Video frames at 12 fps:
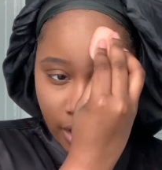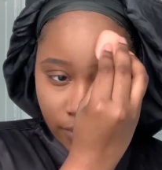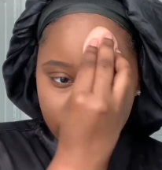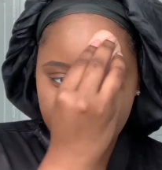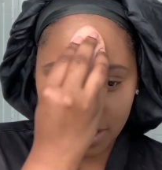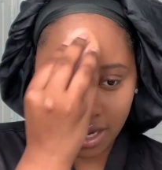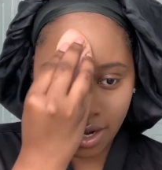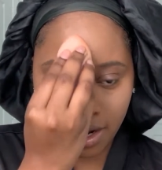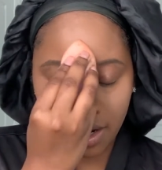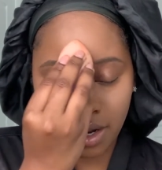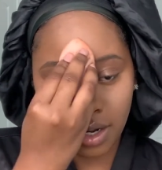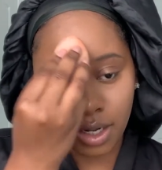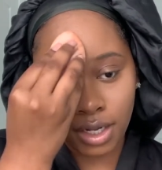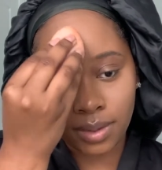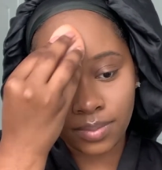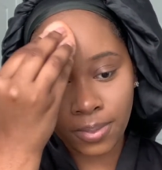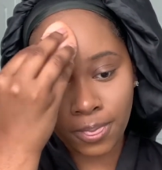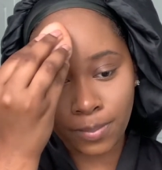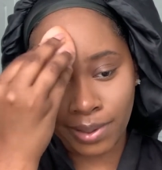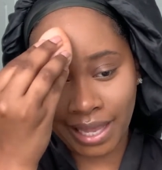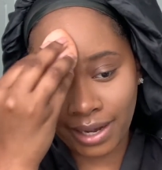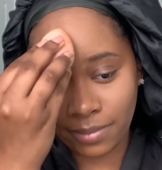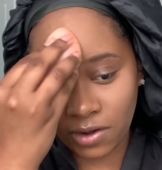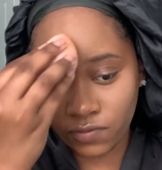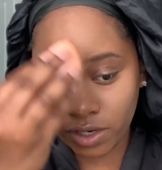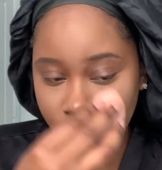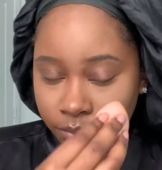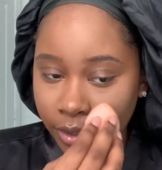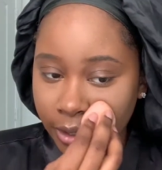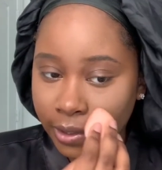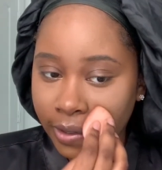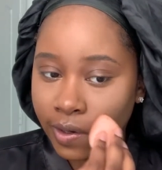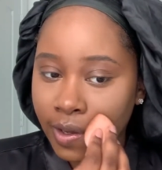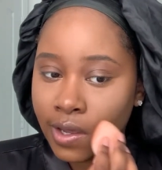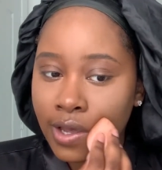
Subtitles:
I would say, like my freshman year.